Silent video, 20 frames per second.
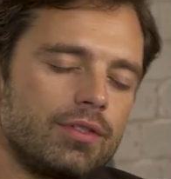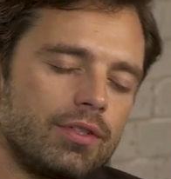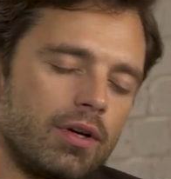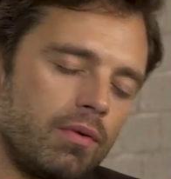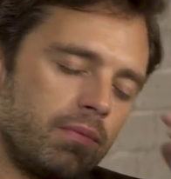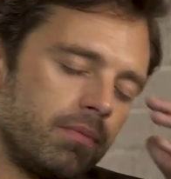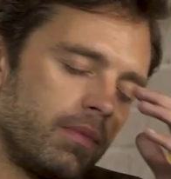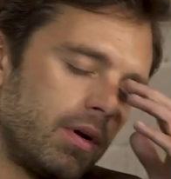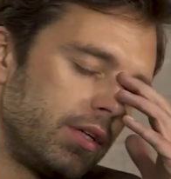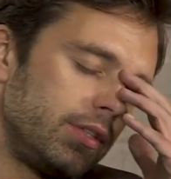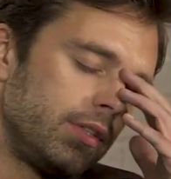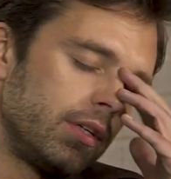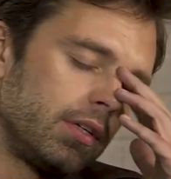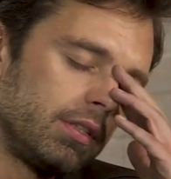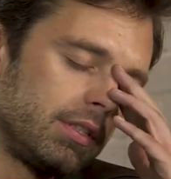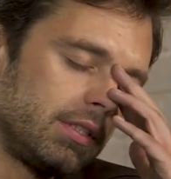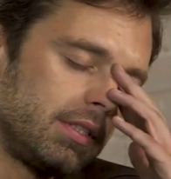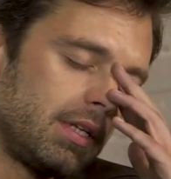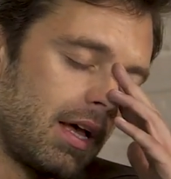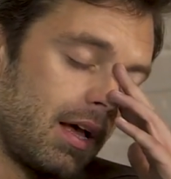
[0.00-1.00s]
so much
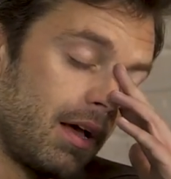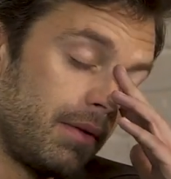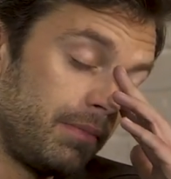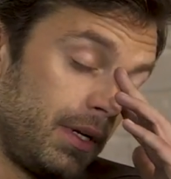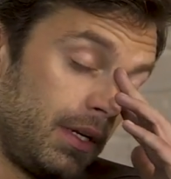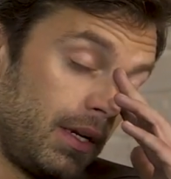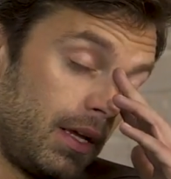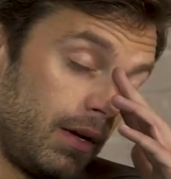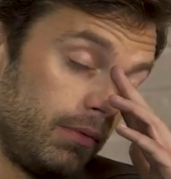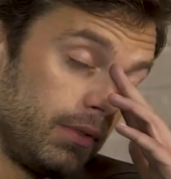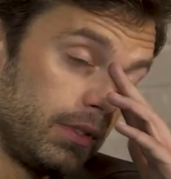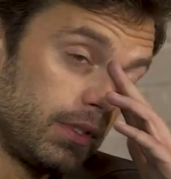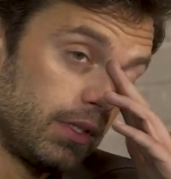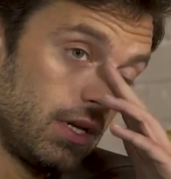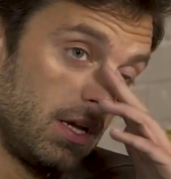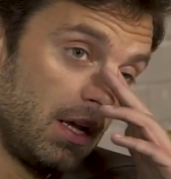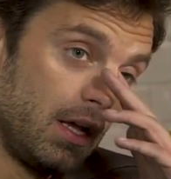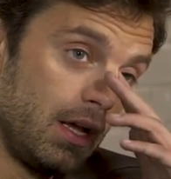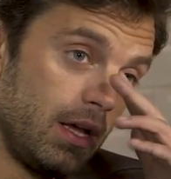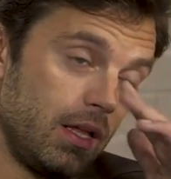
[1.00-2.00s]
on set. I mean, it was
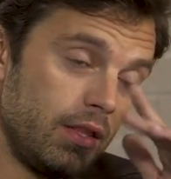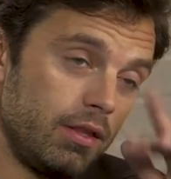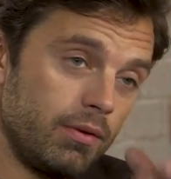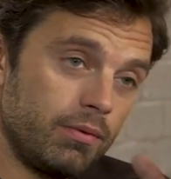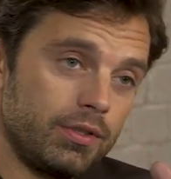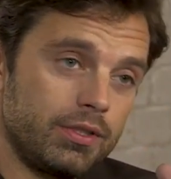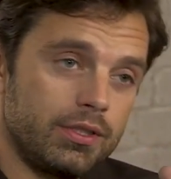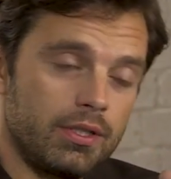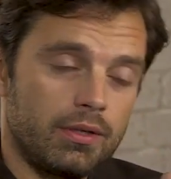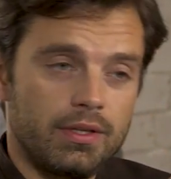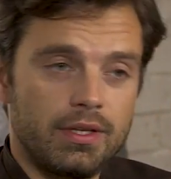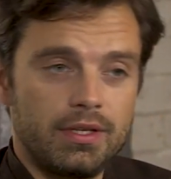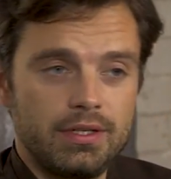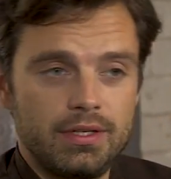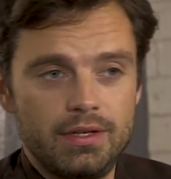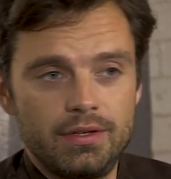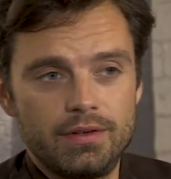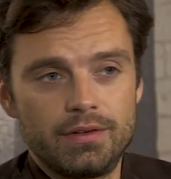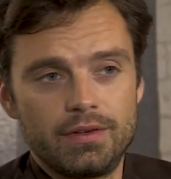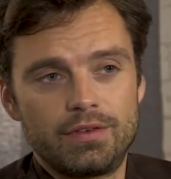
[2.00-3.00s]
there was the
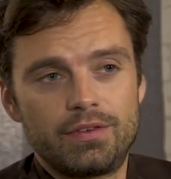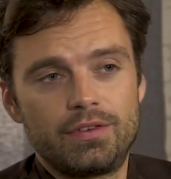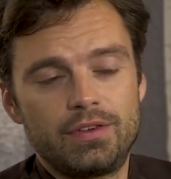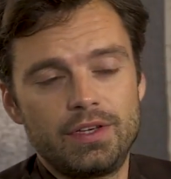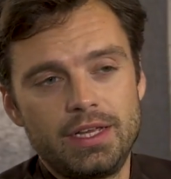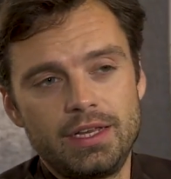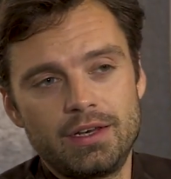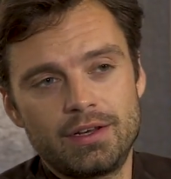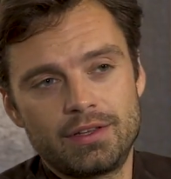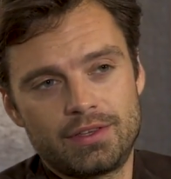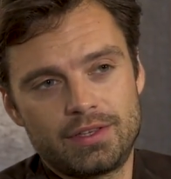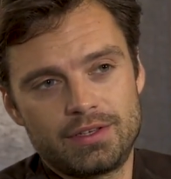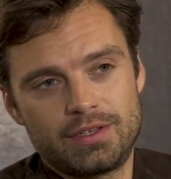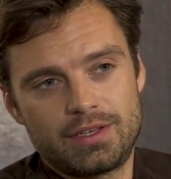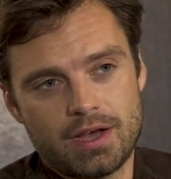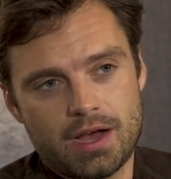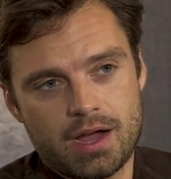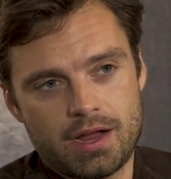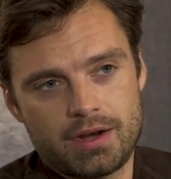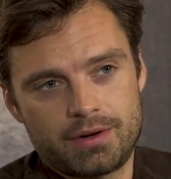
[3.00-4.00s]
the scene at the
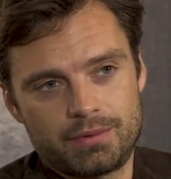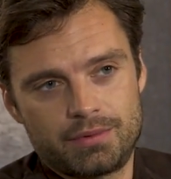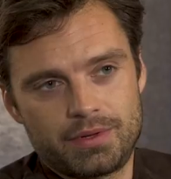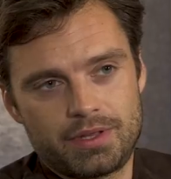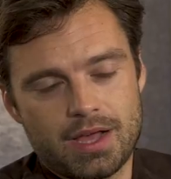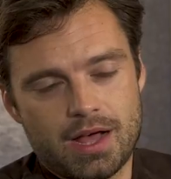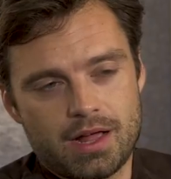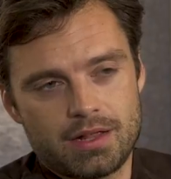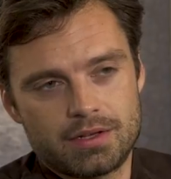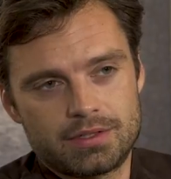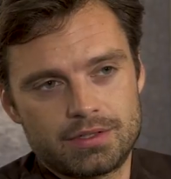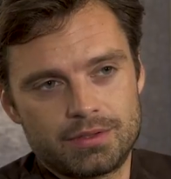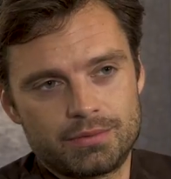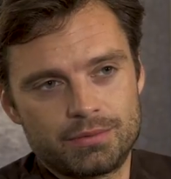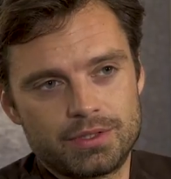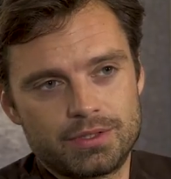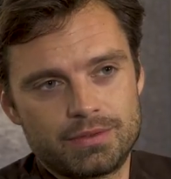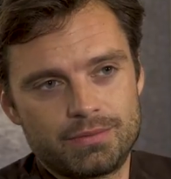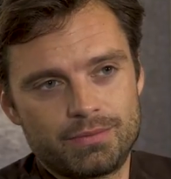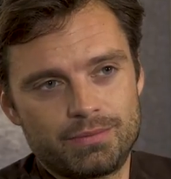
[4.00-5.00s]
diner with Allison
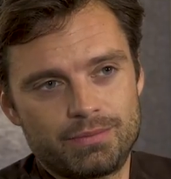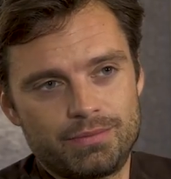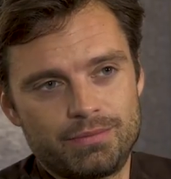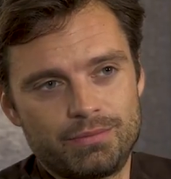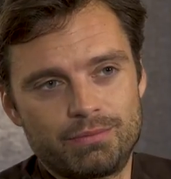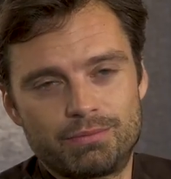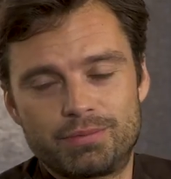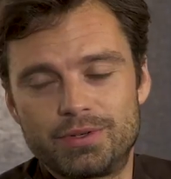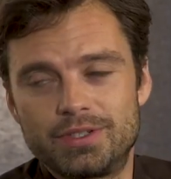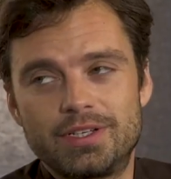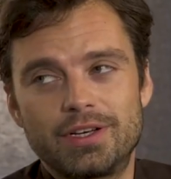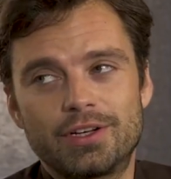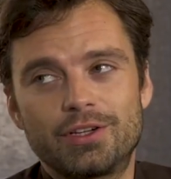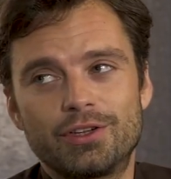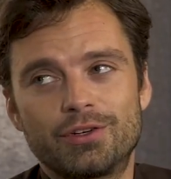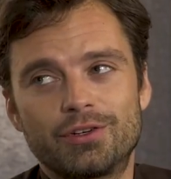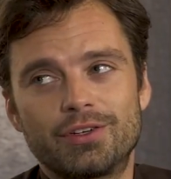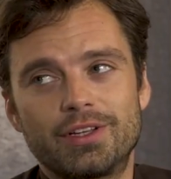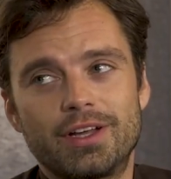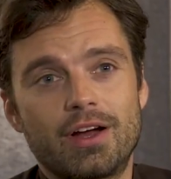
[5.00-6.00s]
was
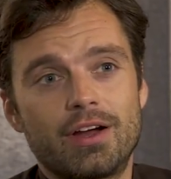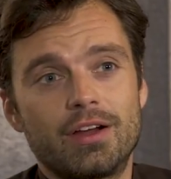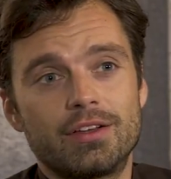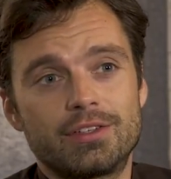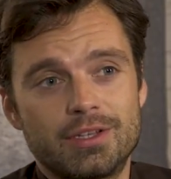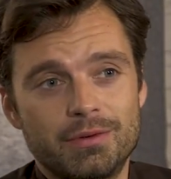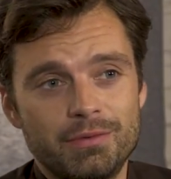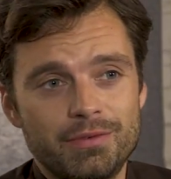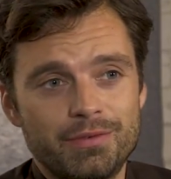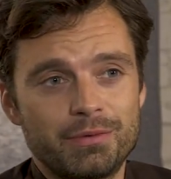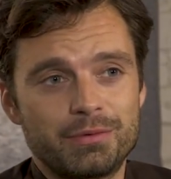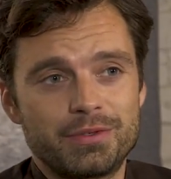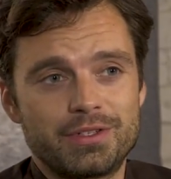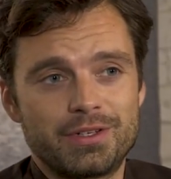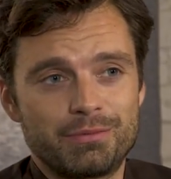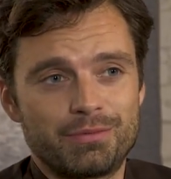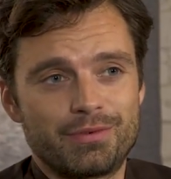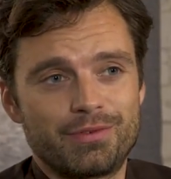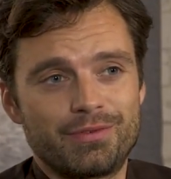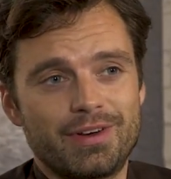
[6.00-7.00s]
particularly hard. Some of it was
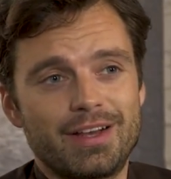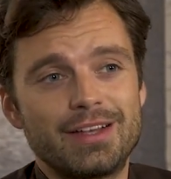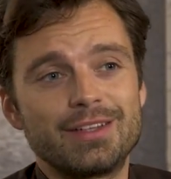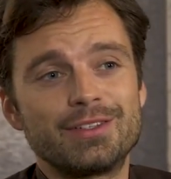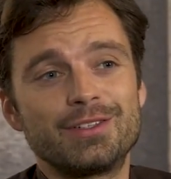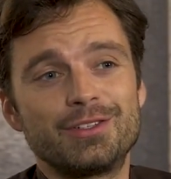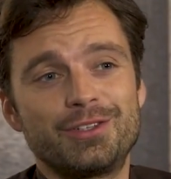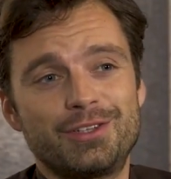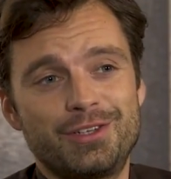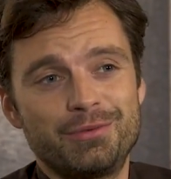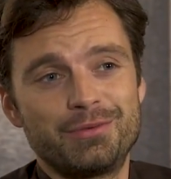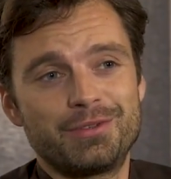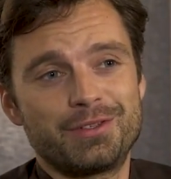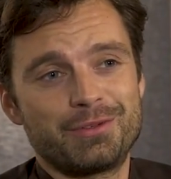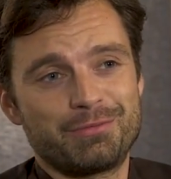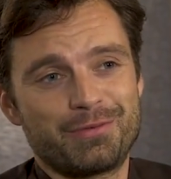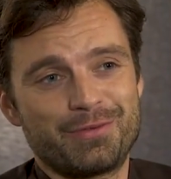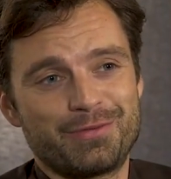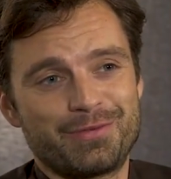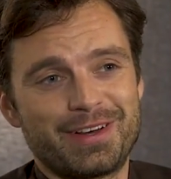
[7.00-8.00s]
improvised, and she was
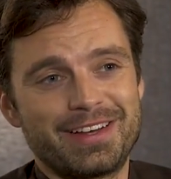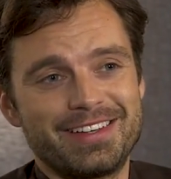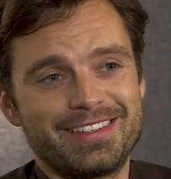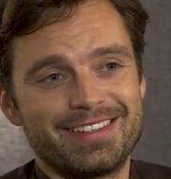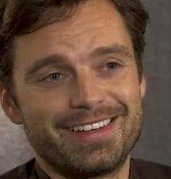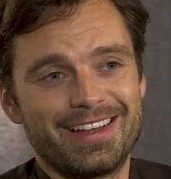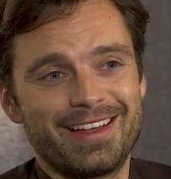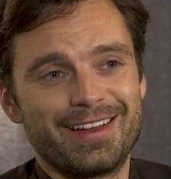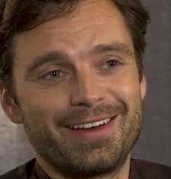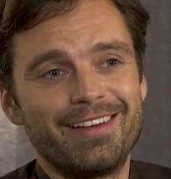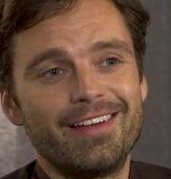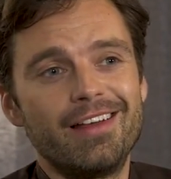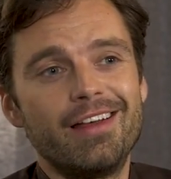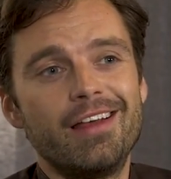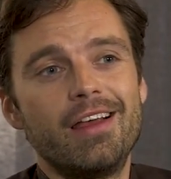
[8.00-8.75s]
improvising it.